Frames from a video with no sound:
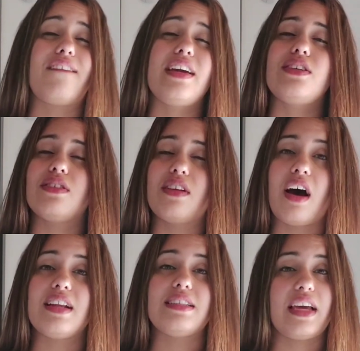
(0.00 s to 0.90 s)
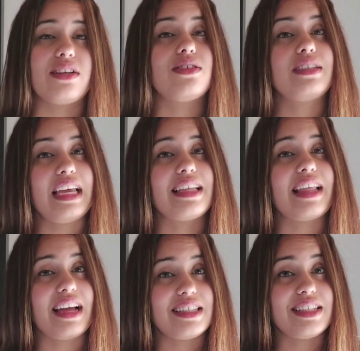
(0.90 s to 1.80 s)
We do not tend to
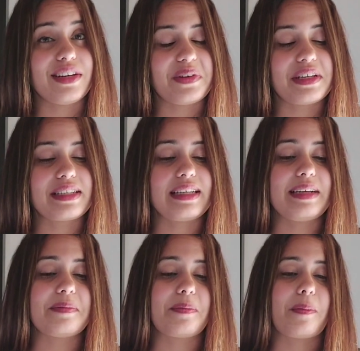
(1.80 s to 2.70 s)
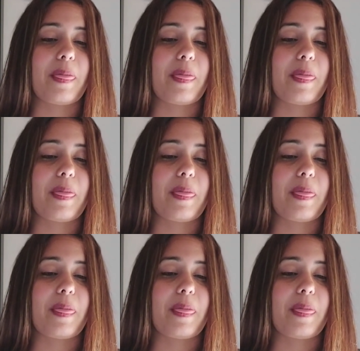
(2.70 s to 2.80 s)
take that seriously.